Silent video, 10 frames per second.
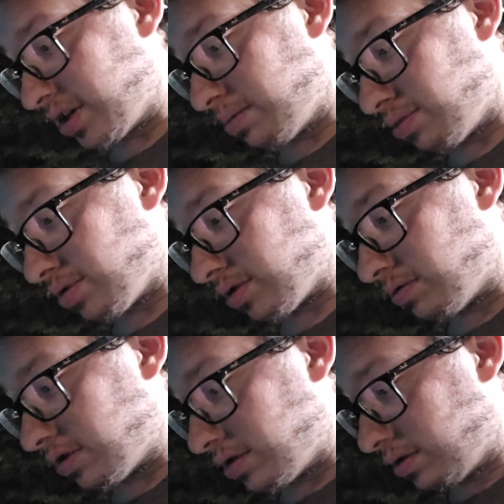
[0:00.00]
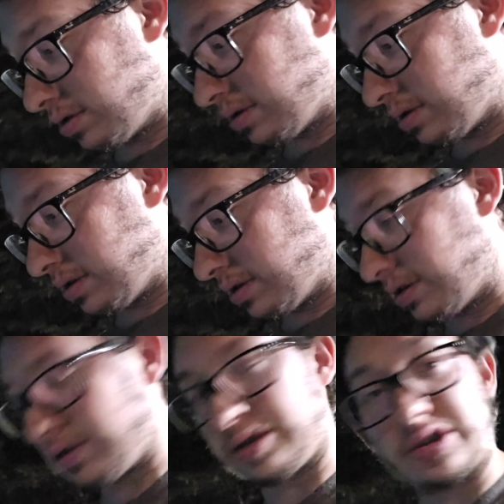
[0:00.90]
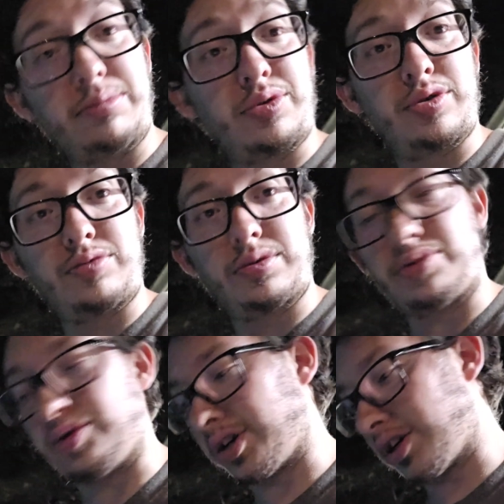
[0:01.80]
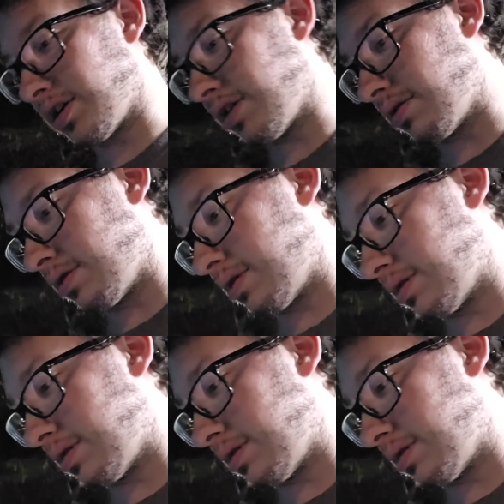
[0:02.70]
out the broken one. Because I broke one pulling it out.